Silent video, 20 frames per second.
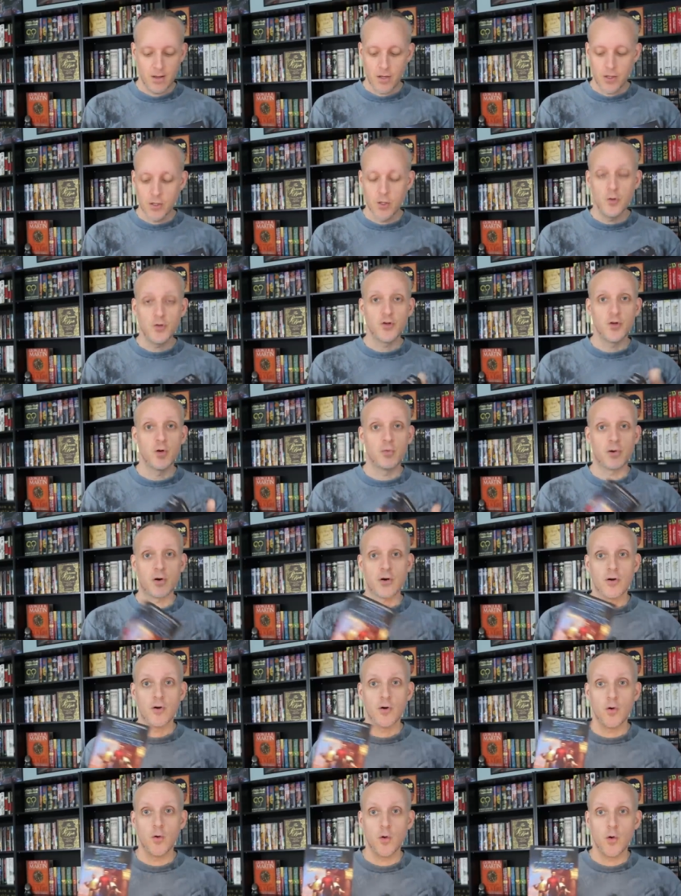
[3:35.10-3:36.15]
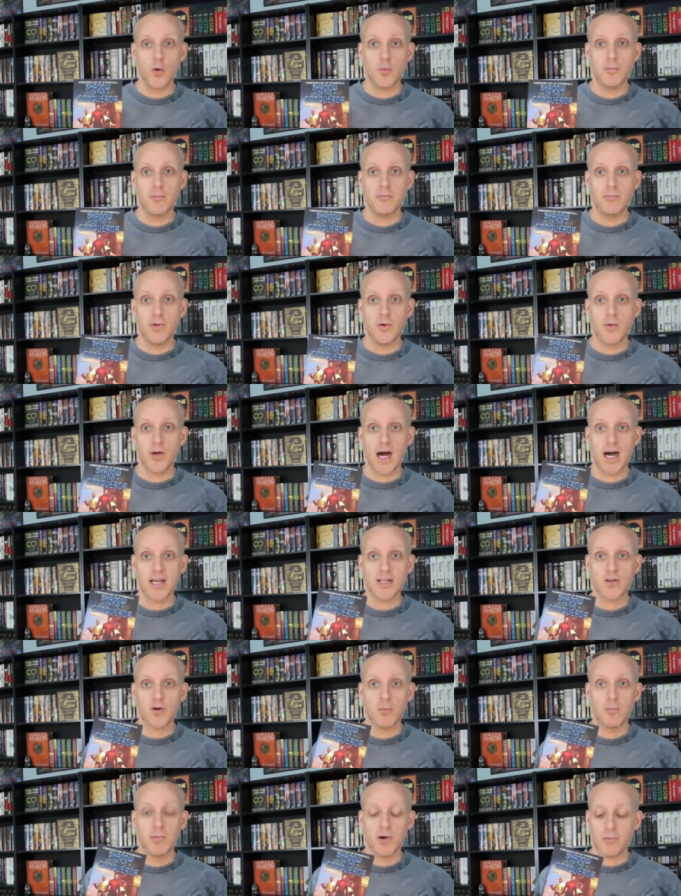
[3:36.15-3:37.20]
YouTuber who, who, who got
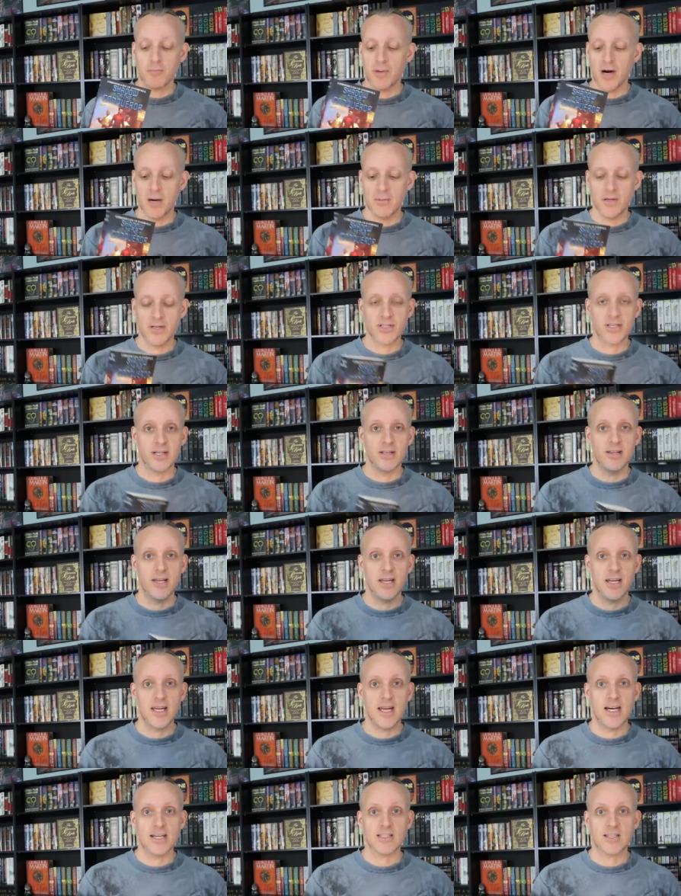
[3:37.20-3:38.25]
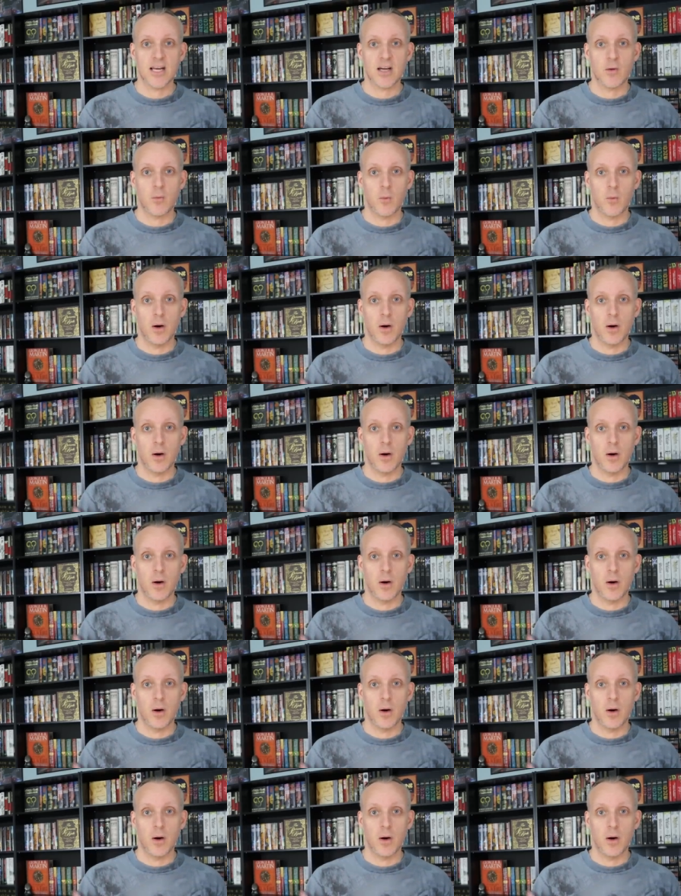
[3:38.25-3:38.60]
his own book published, and then he has, like,